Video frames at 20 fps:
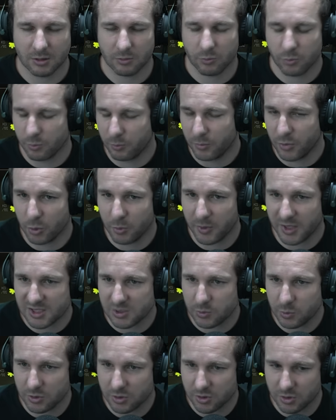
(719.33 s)
Middle mouse
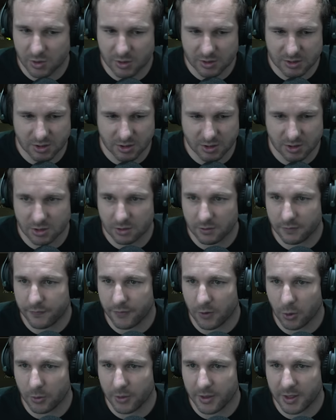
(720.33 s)
wheel to
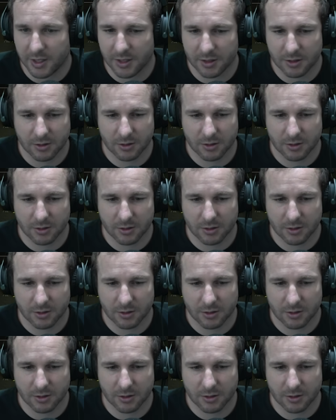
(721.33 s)
fold that.